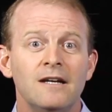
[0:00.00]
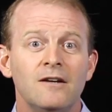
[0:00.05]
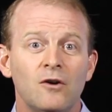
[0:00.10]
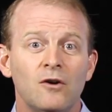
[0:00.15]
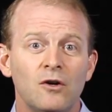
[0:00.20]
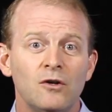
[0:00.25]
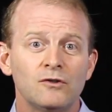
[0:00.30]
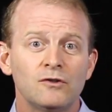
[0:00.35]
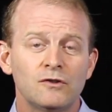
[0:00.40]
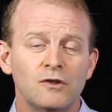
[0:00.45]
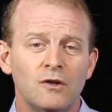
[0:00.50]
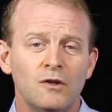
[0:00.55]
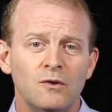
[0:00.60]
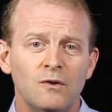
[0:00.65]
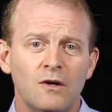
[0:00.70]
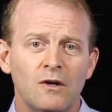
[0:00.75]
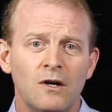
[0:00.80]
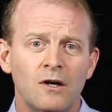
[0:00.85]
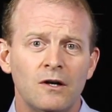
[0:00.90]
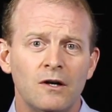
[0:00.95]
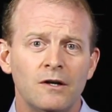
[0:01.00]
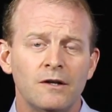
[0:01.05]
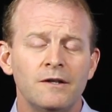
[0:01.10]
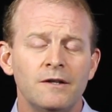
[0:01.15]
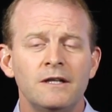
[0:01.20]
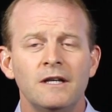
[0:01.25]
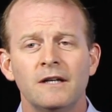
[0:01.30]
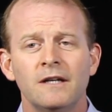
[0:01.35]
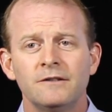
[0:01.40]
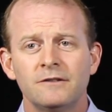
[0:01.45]
and also
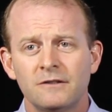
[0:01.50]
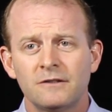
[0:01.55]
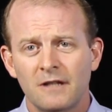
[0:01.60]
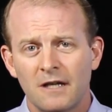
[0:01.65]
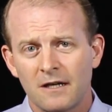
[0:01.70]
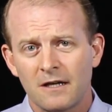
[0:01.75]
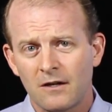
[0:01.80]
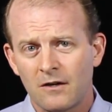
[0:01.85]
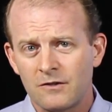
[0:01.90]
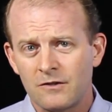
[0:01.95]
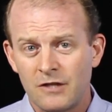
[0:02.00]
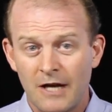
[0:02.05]
the other stock,